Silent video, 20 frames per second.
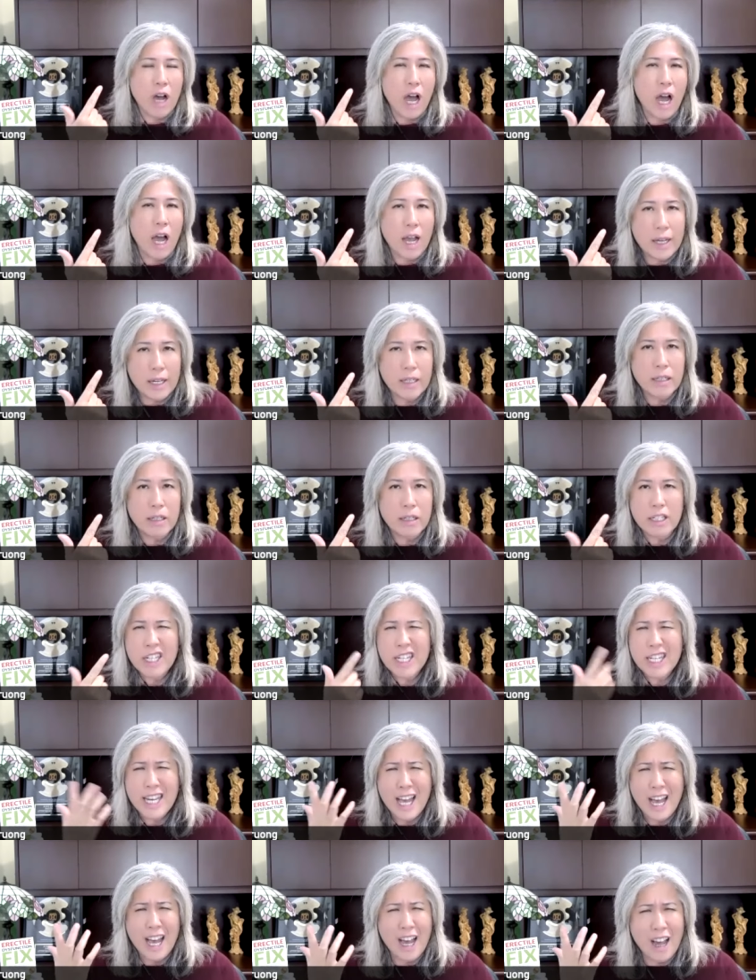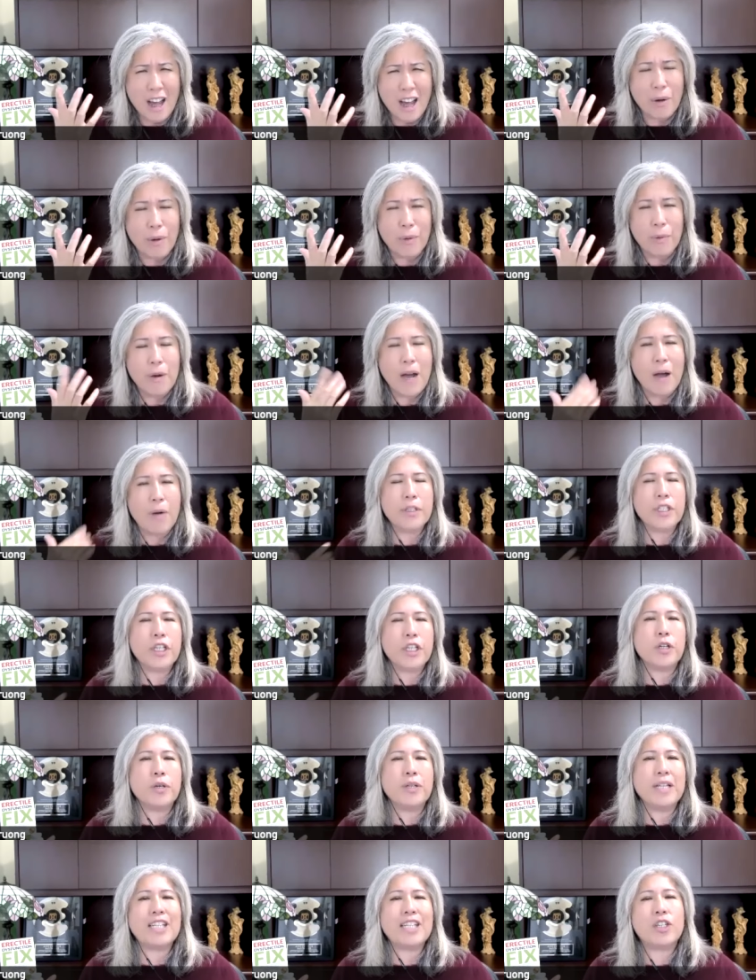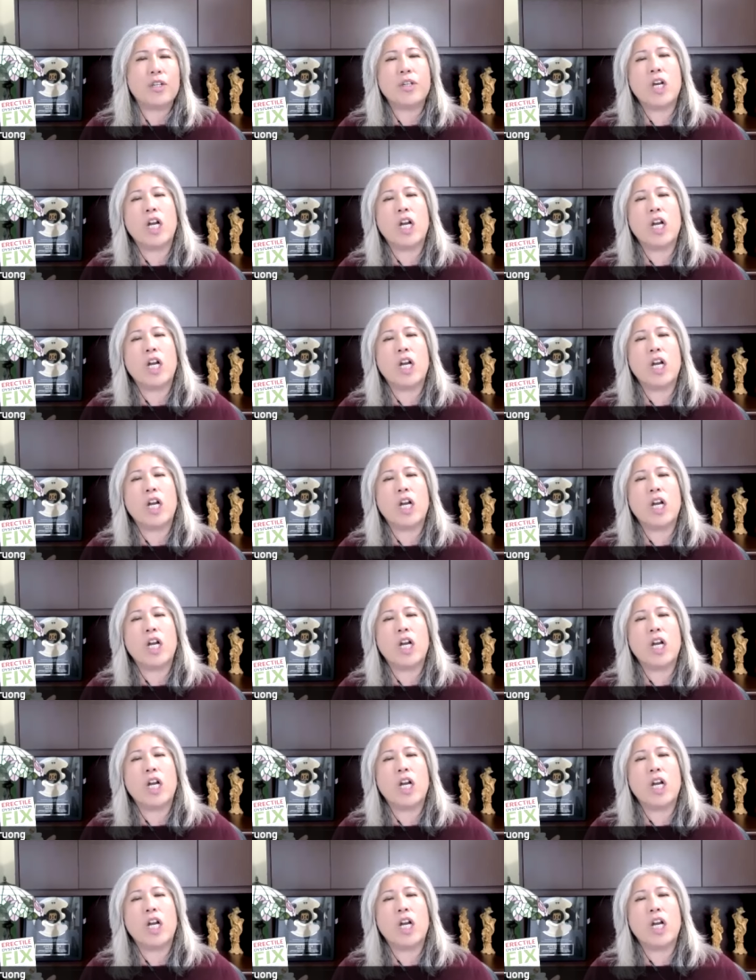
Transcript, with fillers: eye? No. no. Why would you do that to your